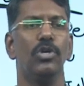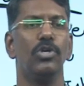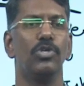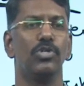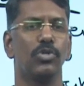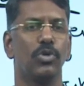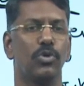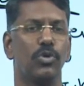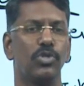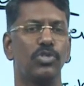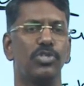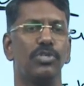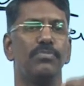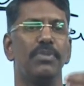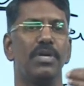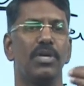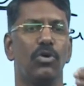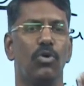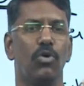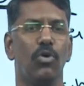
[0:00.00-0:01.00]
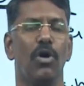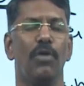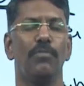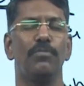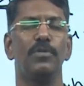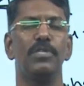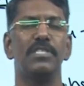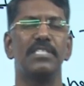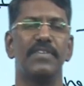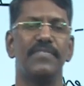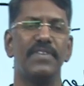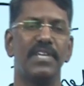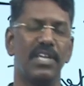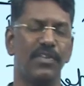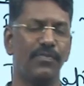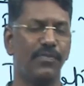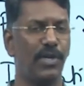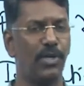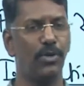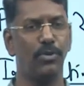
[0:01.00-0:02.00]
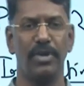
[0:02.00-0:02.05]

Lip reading: So, question may go up to 75